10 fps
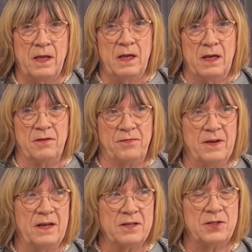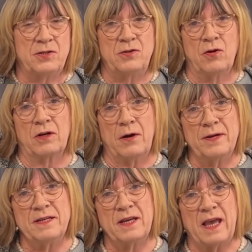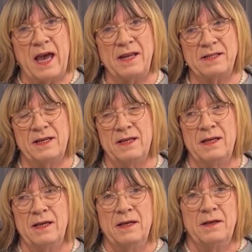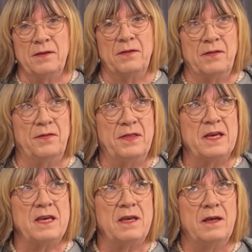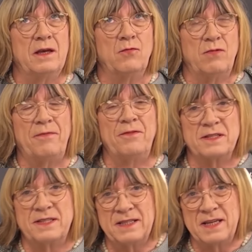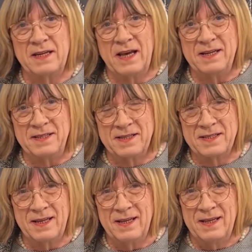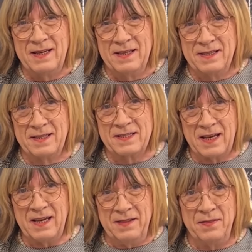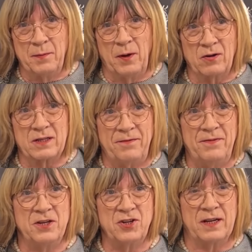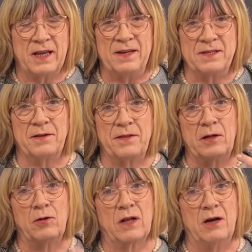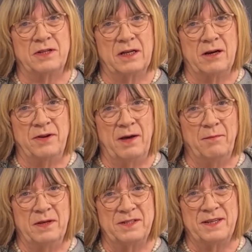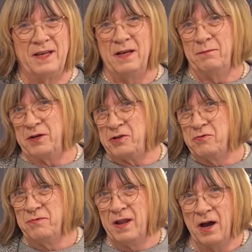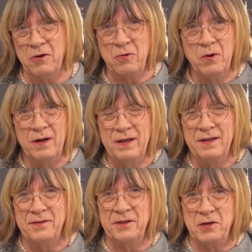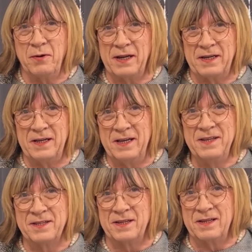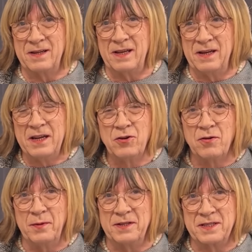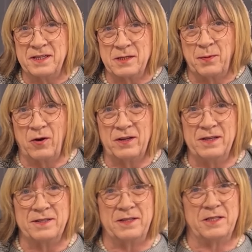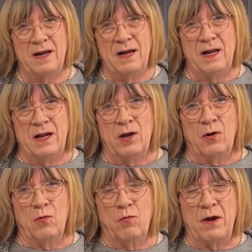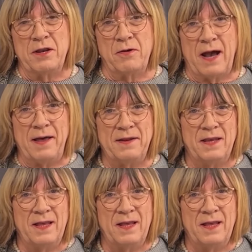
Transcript: at first you're going to get the reference designators that are in the block definition again. So they all go to low numbers, but you know that you added an increment to this block instance. When you add